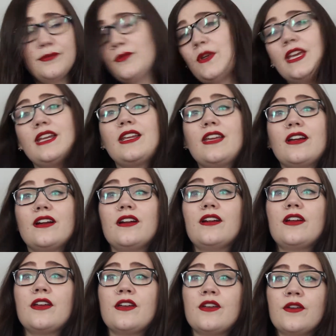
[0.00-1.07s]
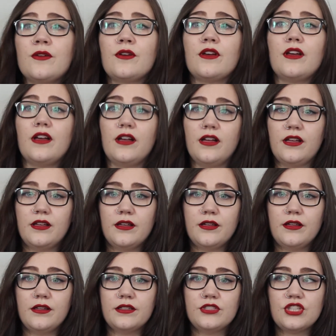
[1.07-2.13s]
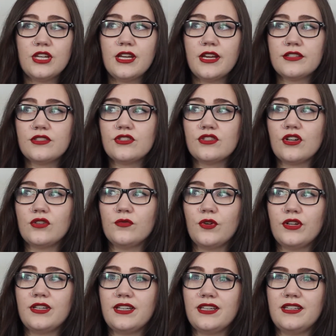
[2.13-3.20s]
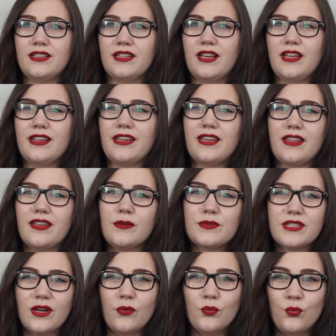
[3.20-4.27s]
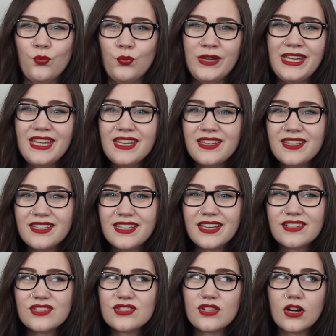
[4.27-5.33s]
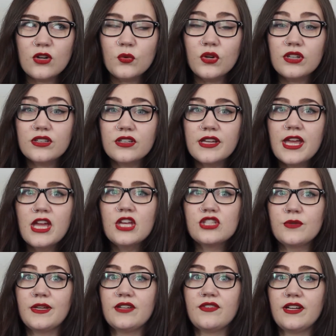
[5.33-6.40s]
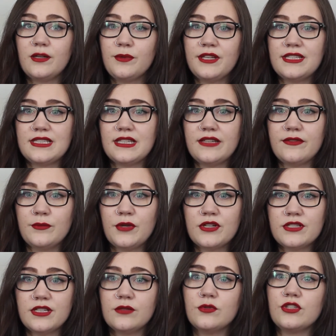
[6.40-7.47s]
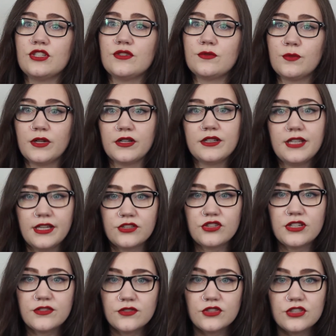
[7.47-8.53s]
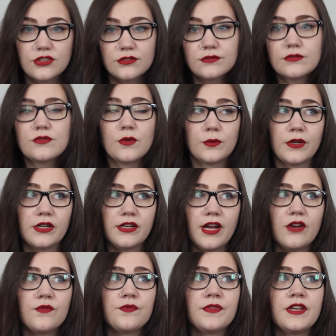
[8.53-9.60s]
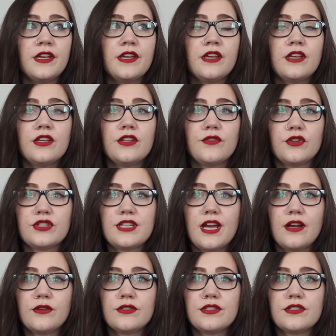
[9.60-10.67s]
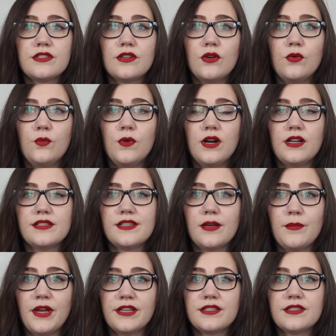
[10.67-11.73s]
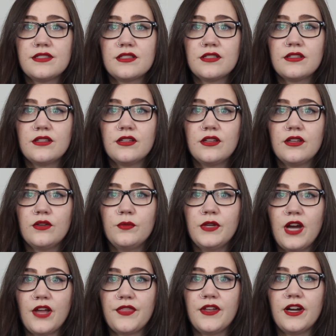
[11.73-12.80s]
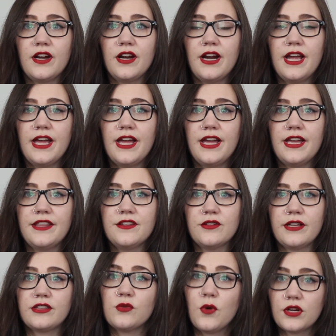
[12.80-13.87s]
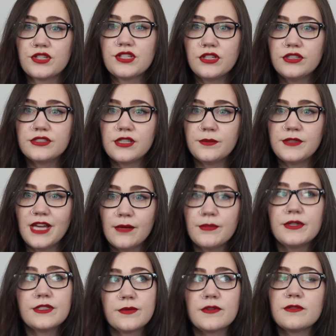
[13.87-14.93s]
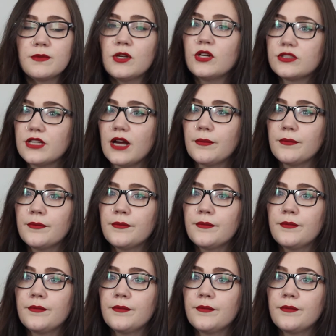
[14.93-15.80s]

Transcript: We get here. Jake has to start work in, I think it was like a week he had to start work. So he had to find a place to live in Moncton, which is where he got transferred to. That's where we are now. First house was a mess. We got there and they're like, the water's not hooked up yet, but it's supposed to be hooked up